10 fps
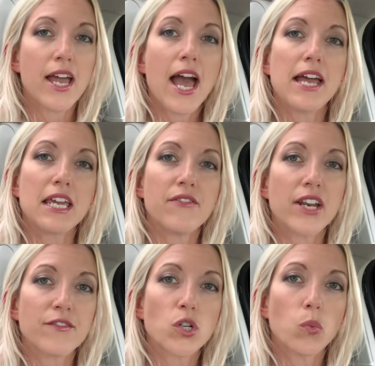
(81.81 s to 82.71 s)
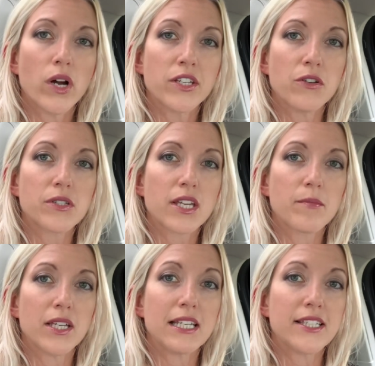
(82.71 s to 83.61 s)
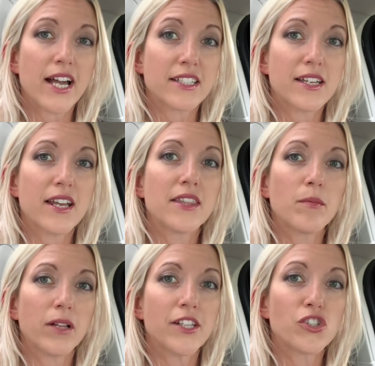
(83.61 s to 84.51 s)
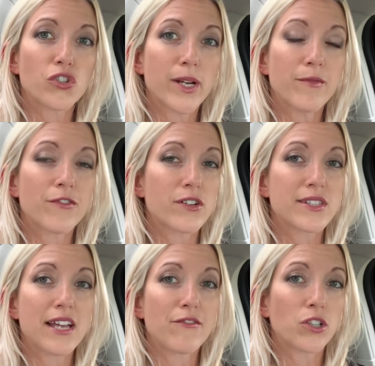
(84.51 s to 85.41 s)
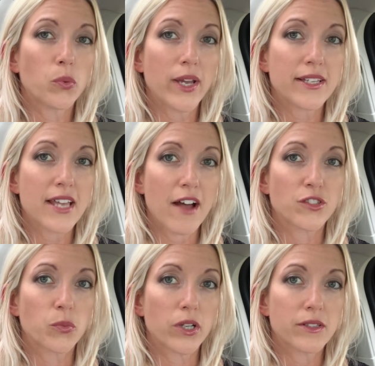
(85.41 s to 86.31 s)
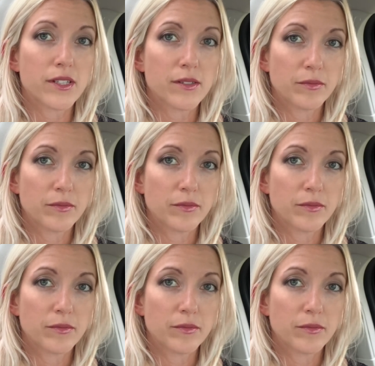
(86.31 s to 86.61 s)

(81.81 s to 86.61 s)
and even after one use can be detected in the bloodstream for several weeks afterwards.